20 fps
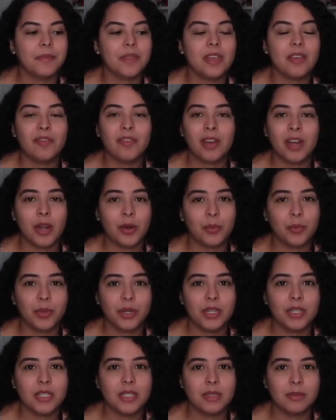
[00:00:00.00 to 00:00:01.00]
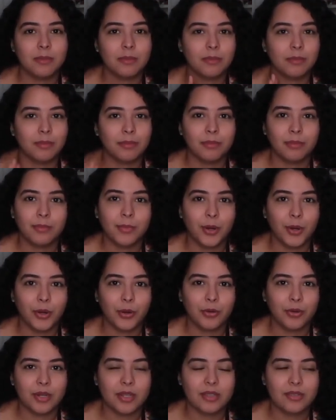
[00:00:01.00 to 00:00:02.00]
Even Edward's
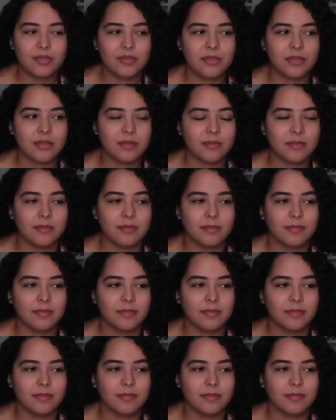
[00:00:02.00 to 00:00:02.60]
murderous